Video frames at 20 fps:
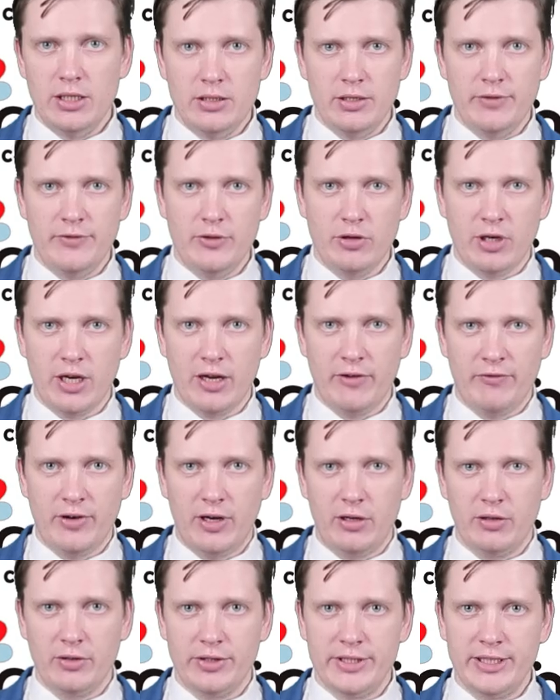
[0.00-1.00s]
If you have
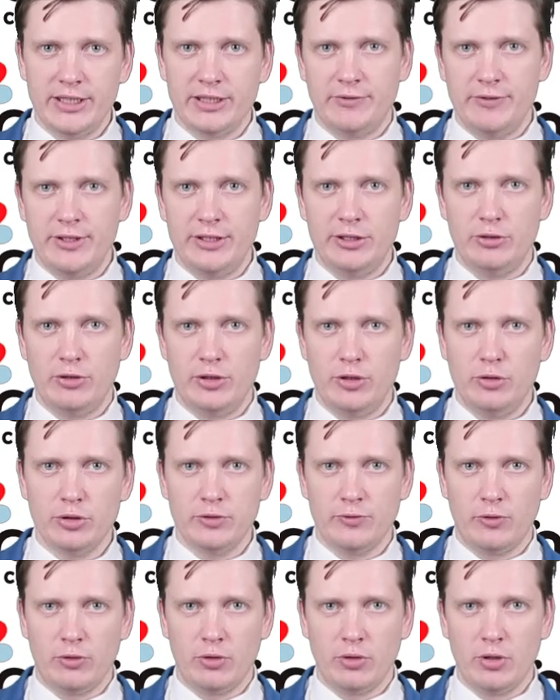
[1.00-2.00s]
found this video
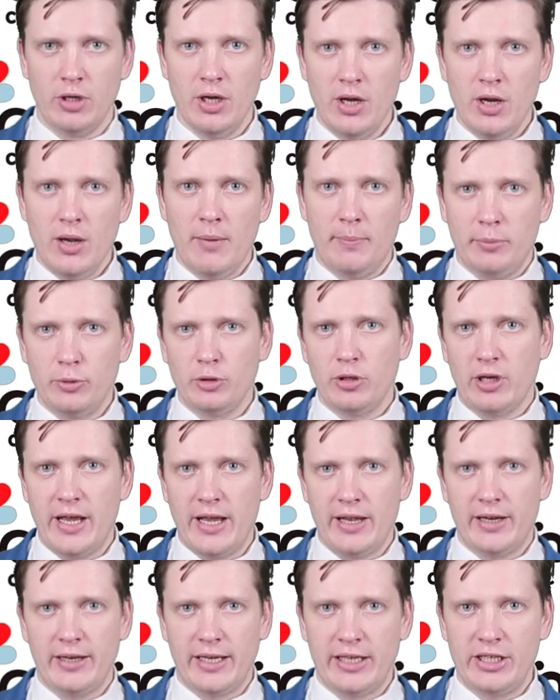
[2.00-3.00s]
useful, put a
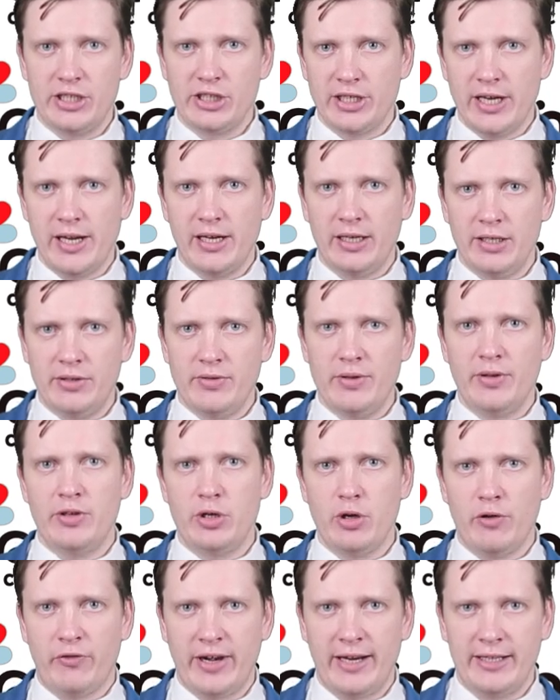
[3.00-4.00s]
like and share it
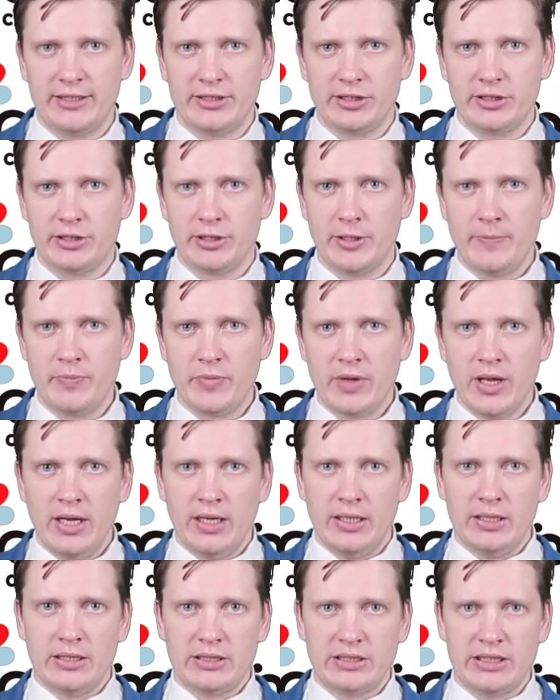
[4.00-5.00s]
with your friends.
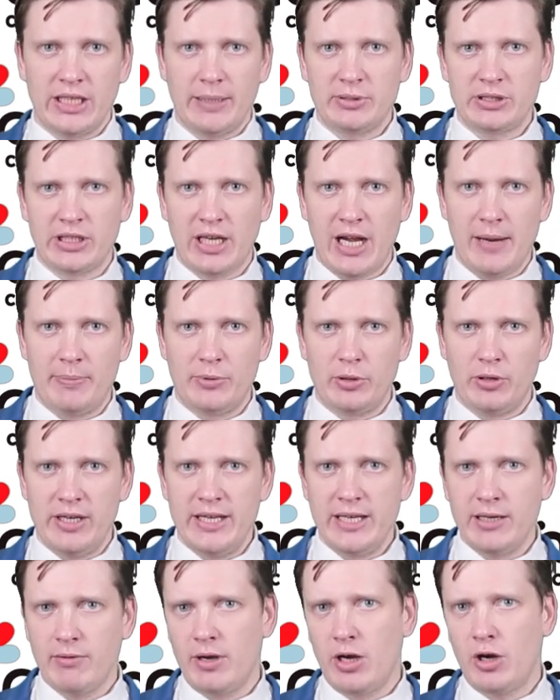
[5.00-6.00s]
Subscribe
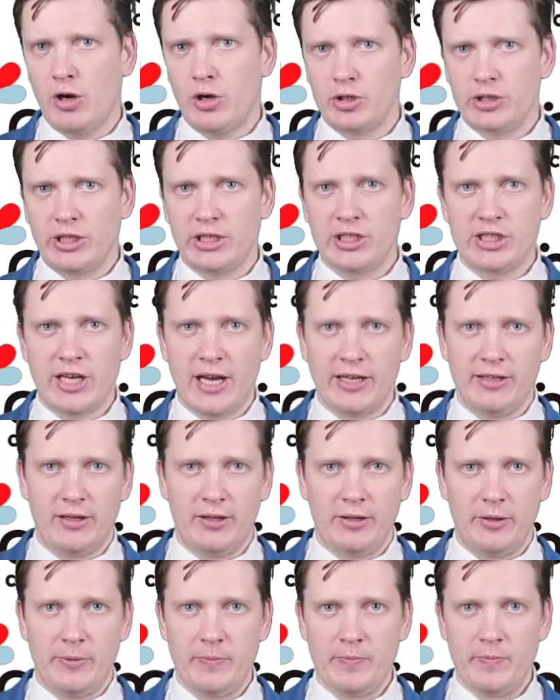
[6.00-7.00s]
to Lingua Contact
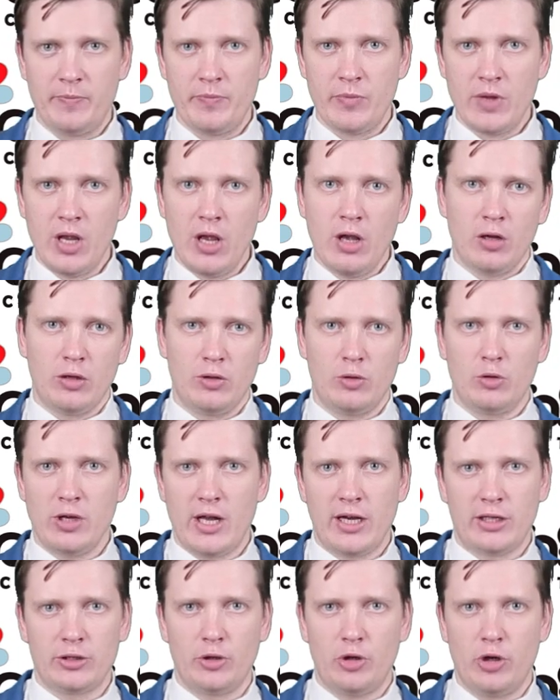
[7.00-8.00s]
channel.
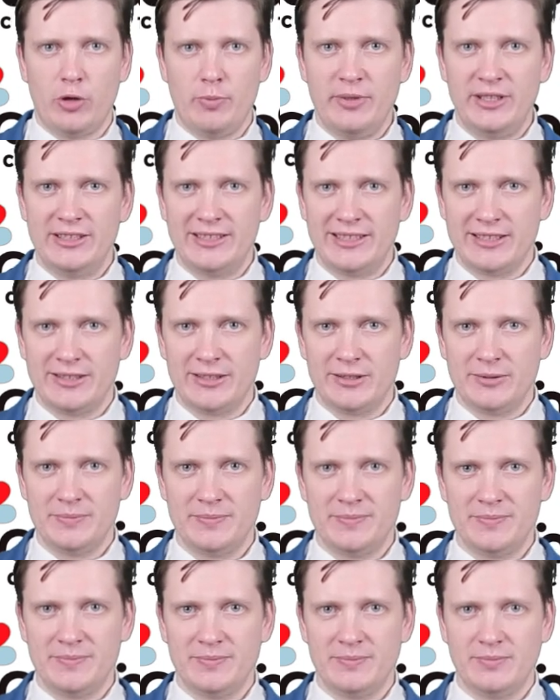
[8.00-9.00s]
Good luck to your
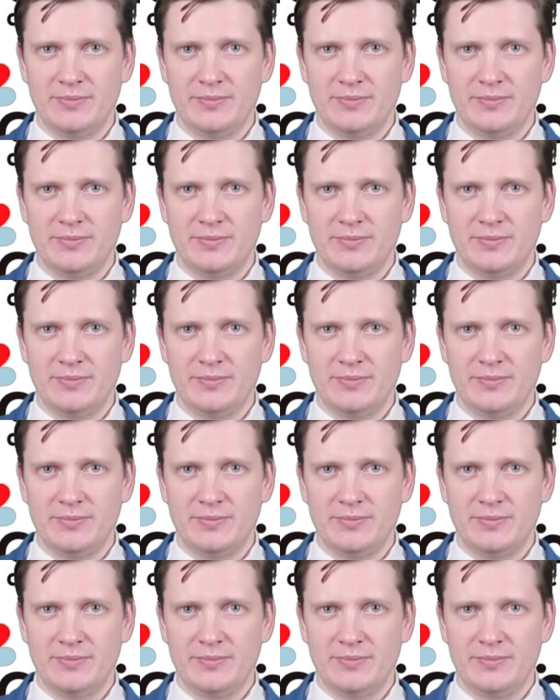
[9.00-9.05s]
business!